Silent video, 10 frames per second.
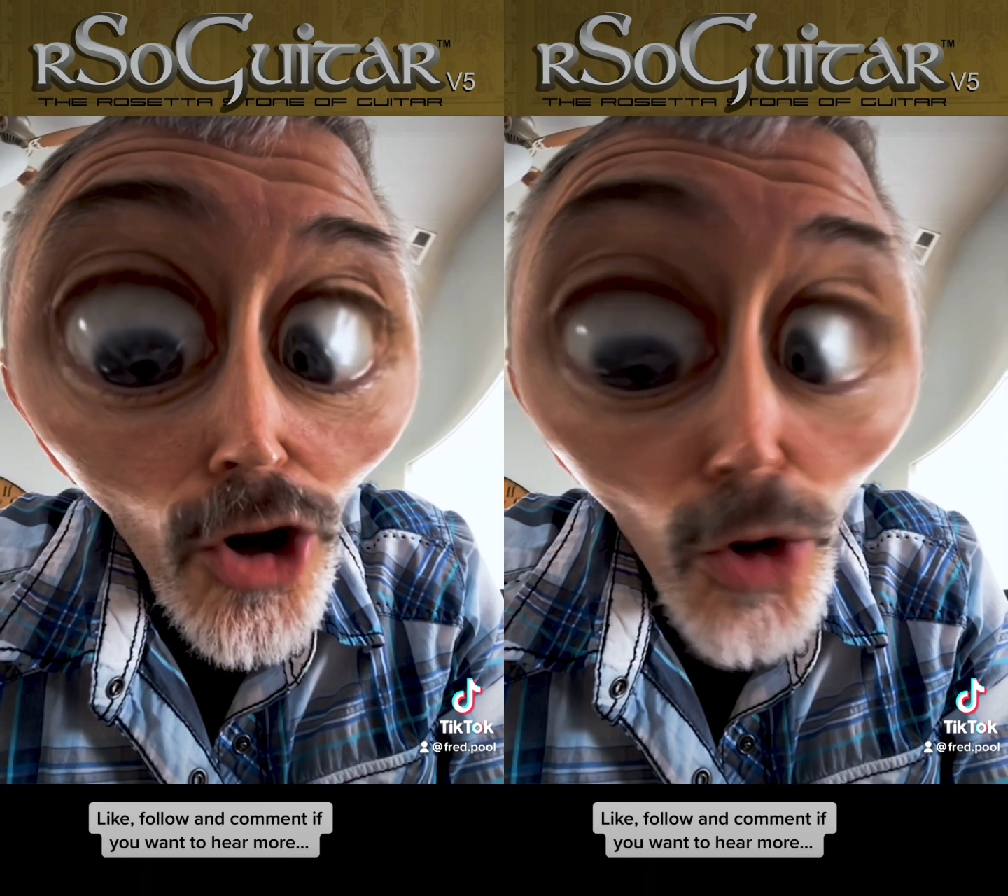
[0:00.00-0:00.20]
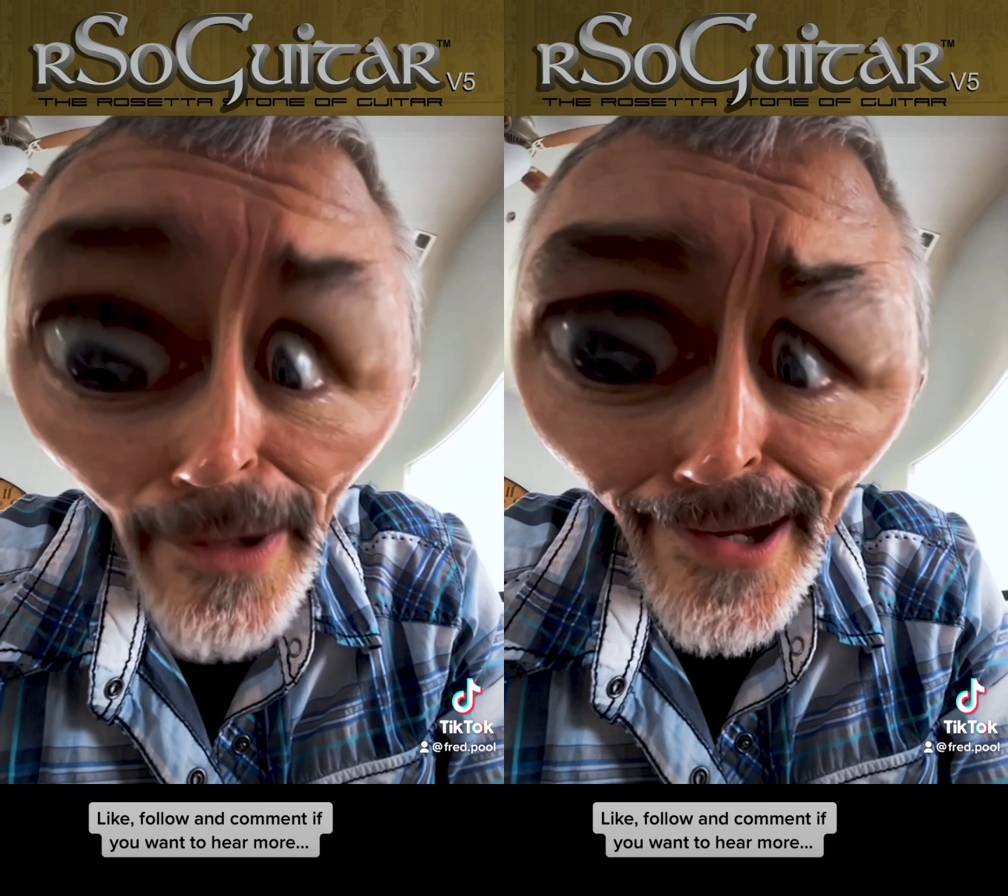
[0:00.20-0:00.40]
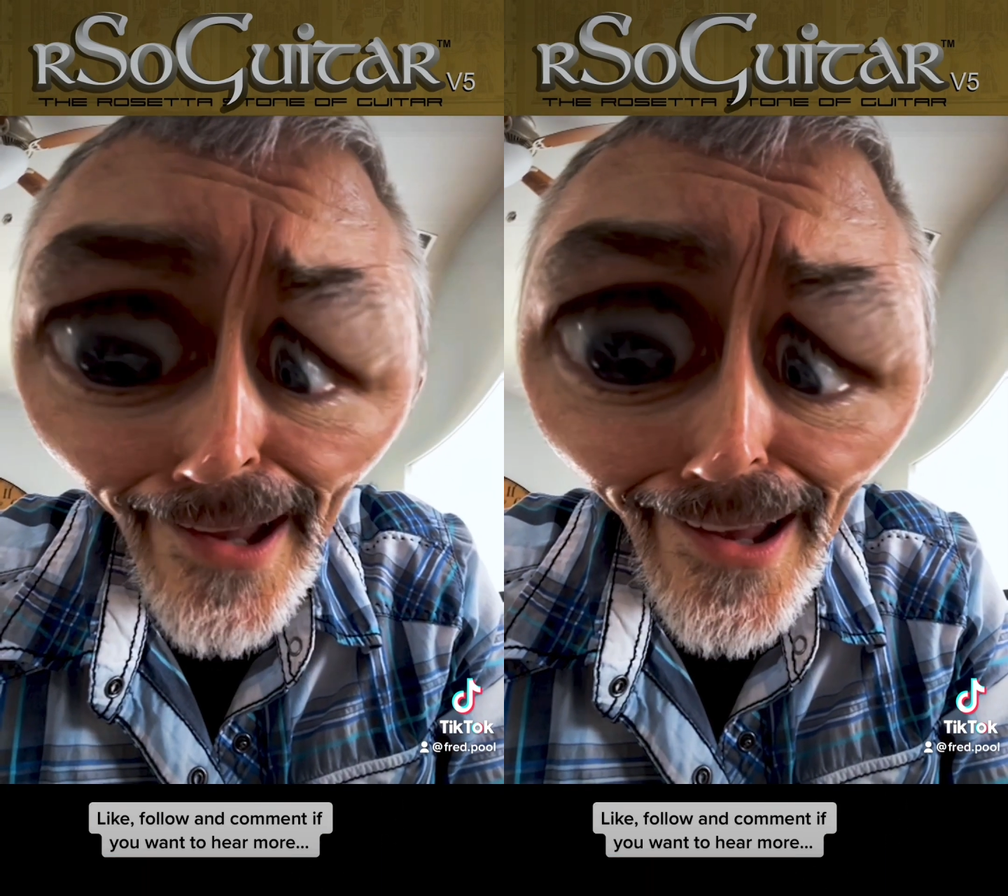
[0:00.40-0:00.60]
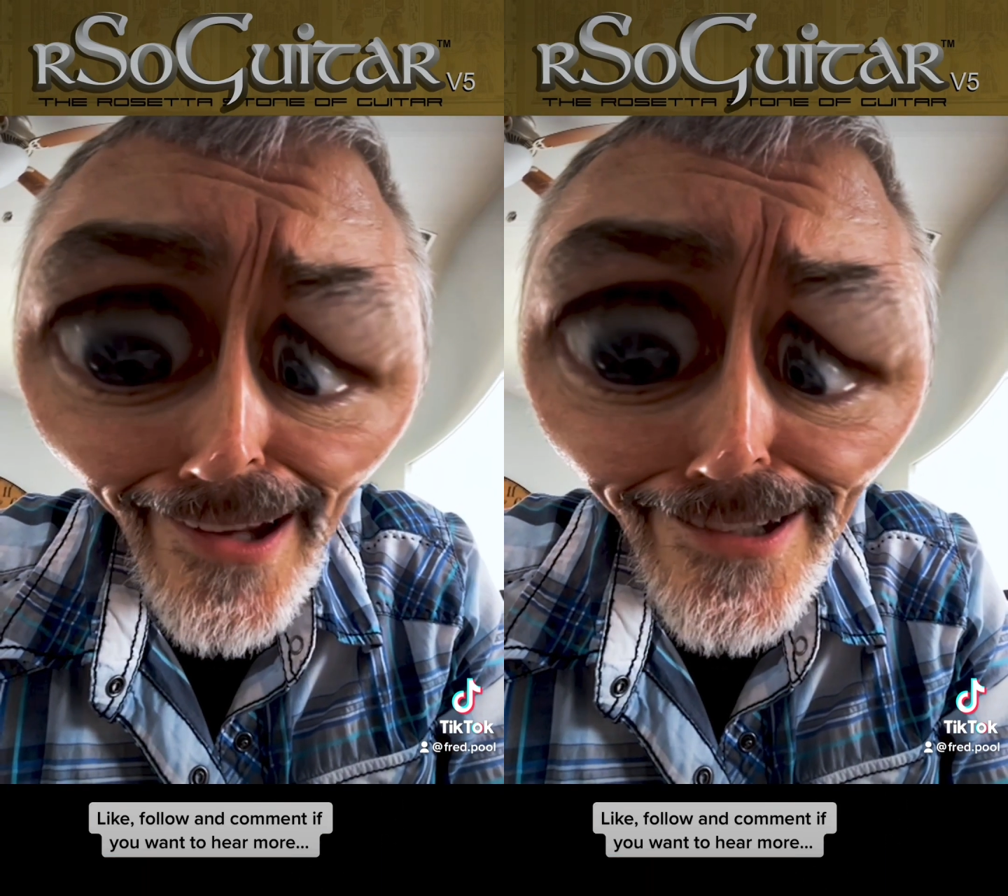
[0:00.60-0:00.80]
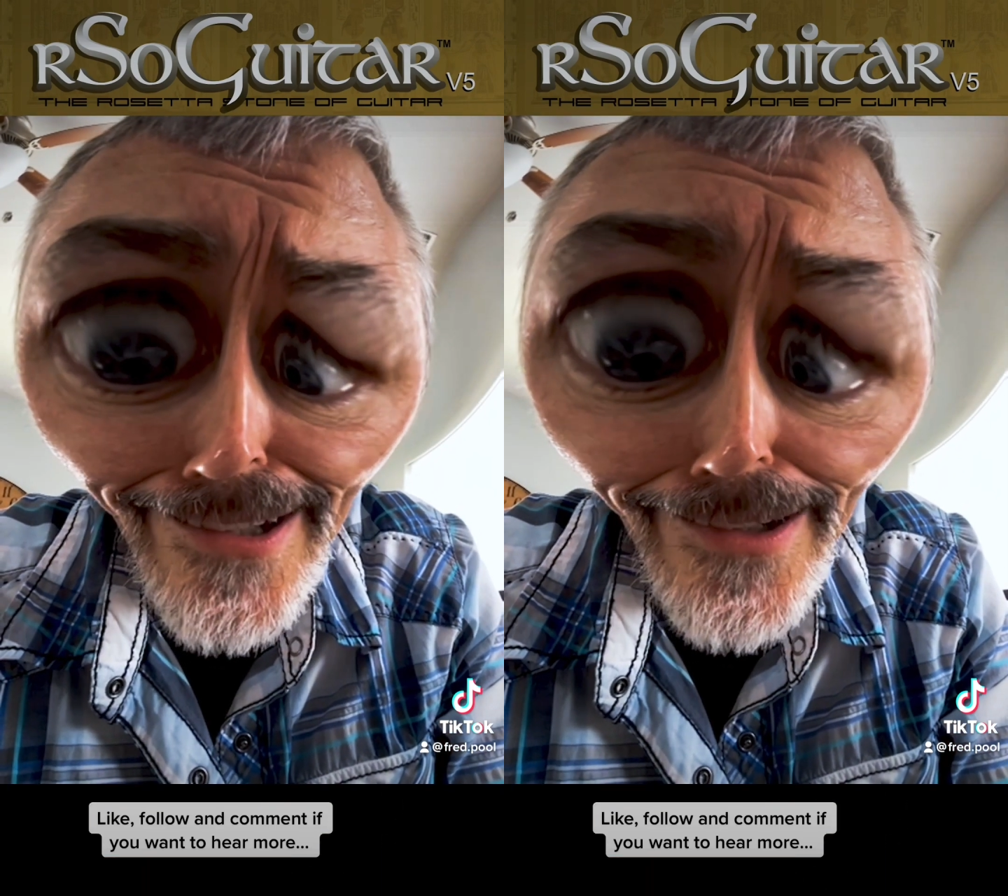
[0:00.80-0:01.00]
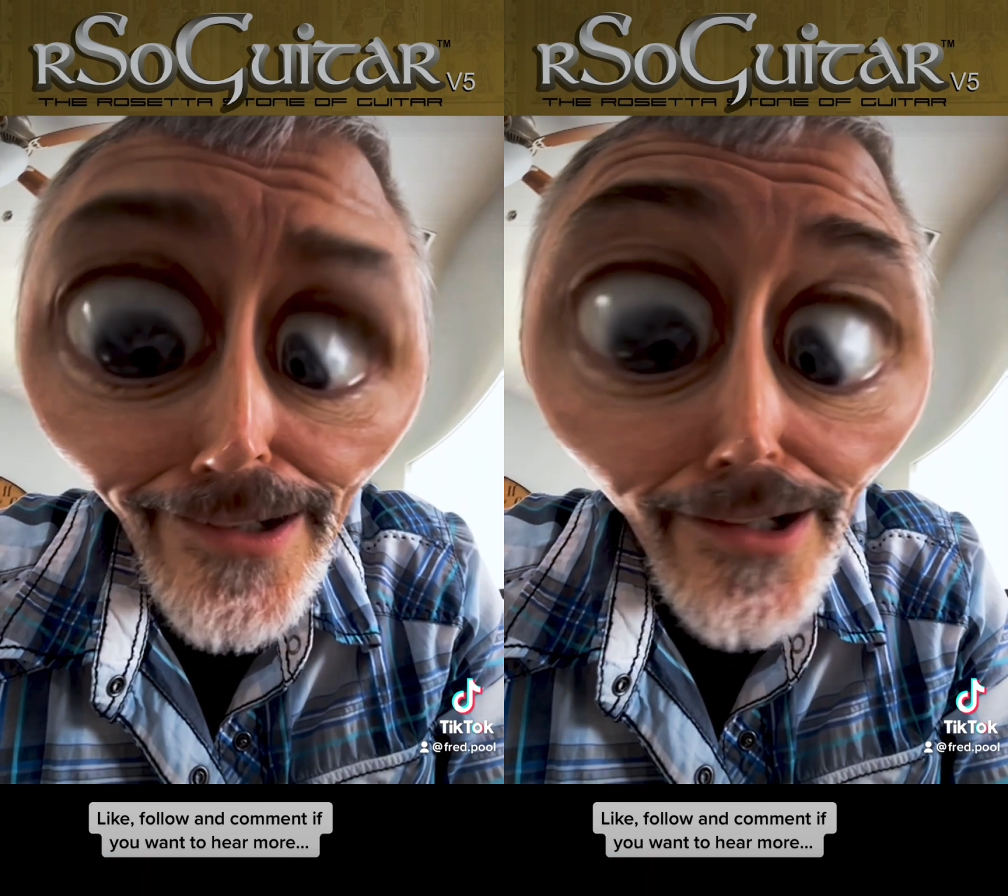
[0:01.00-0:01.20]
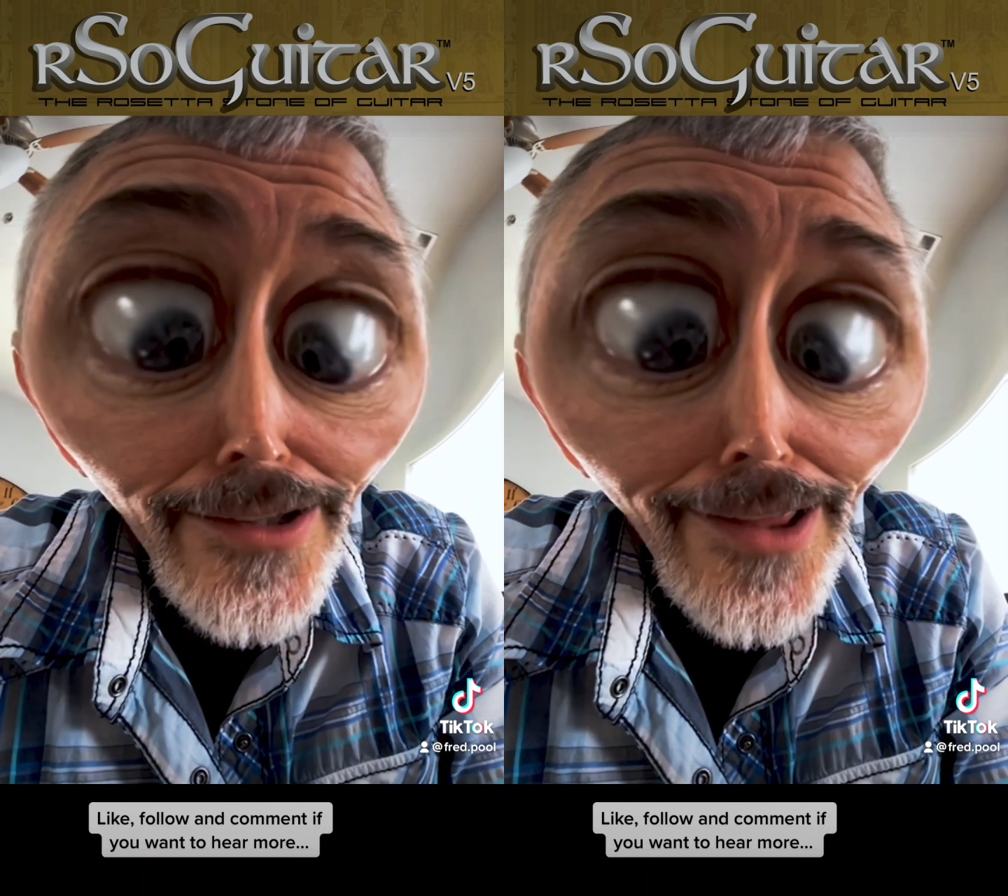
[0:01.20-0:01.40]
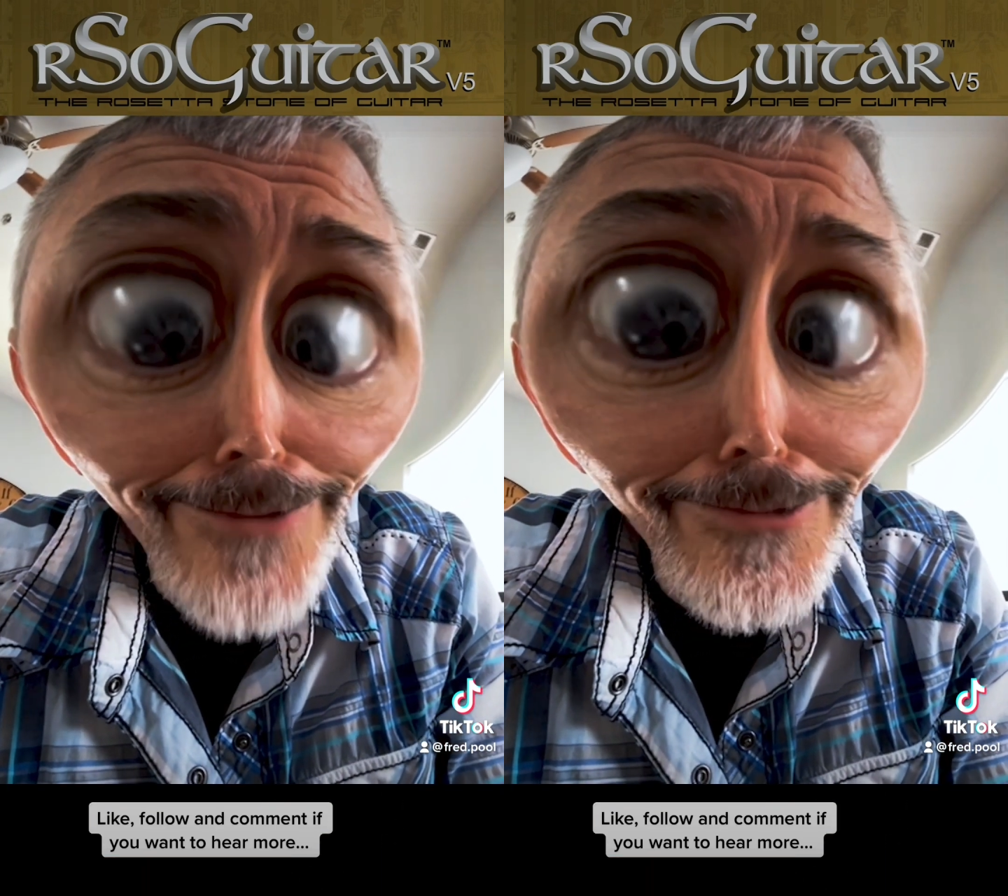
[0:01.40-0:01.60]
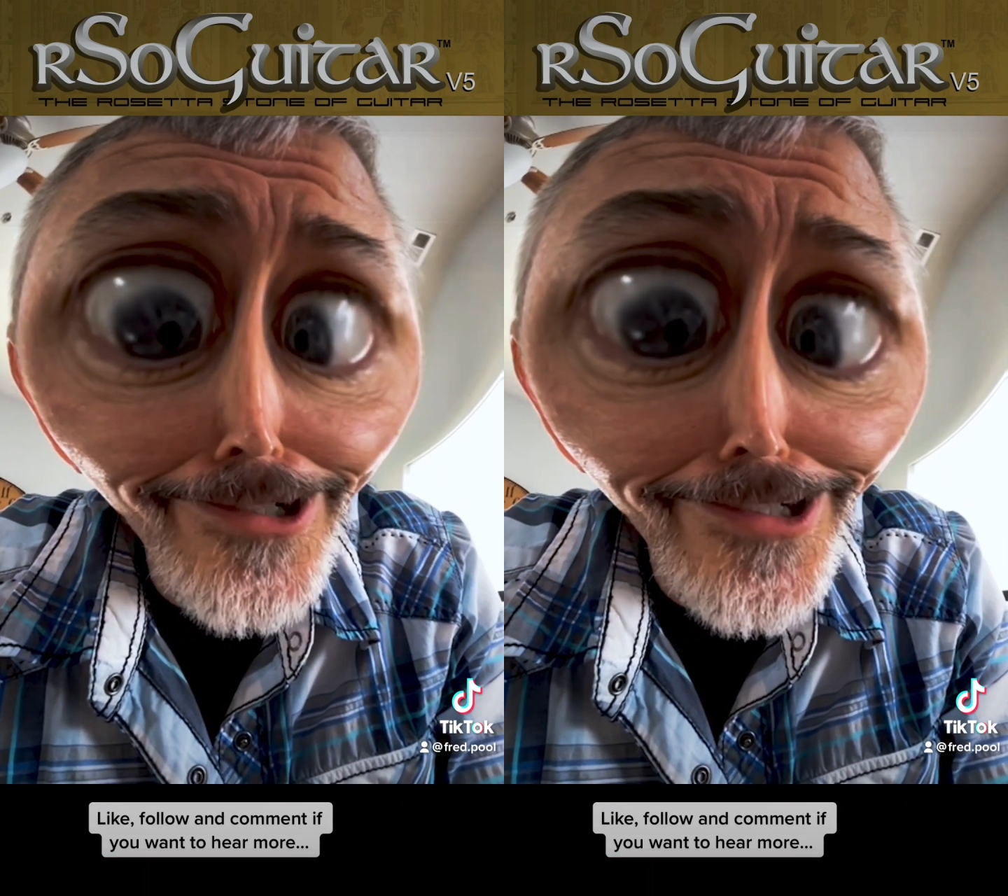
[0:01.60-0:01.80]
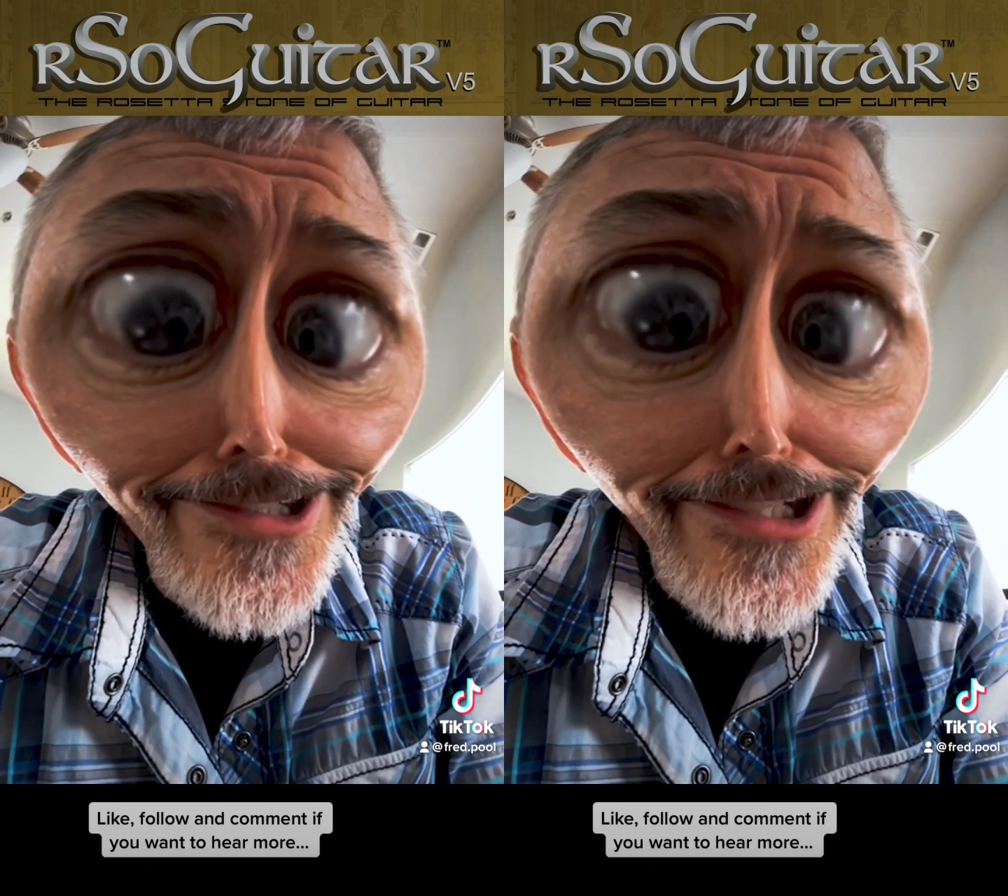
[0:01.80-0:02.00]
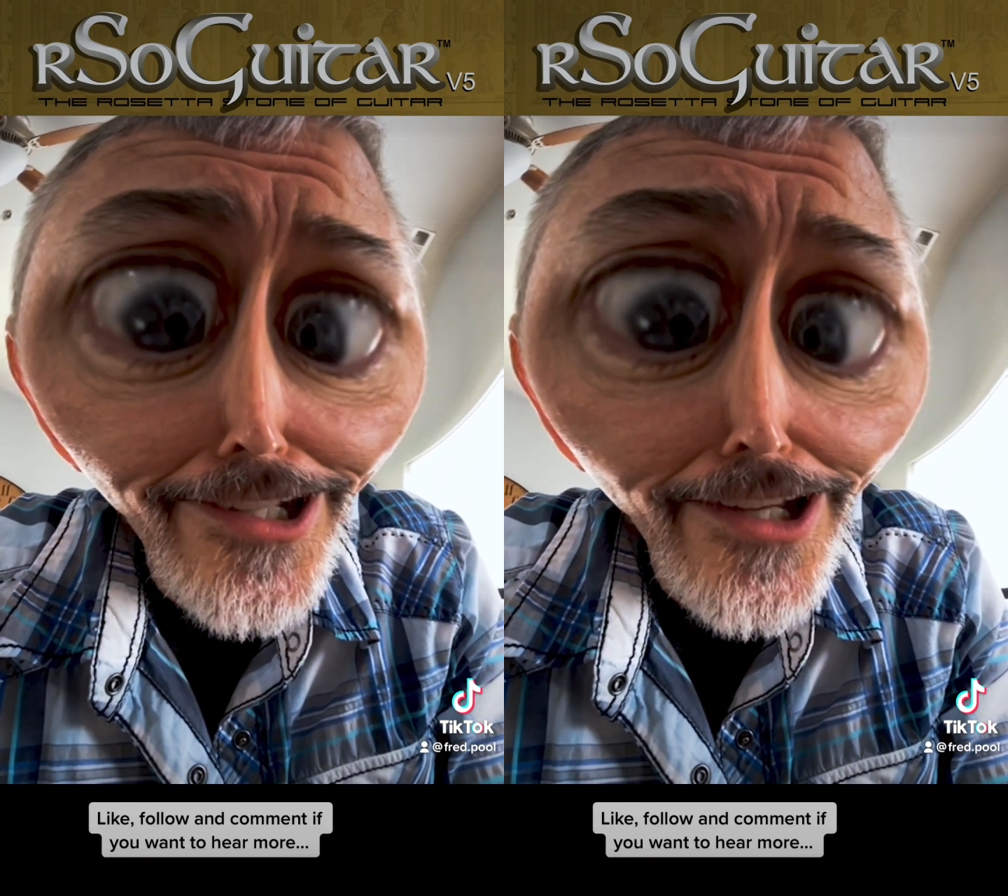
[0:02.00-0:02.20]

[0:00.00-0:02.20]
oh my gosh, that worked.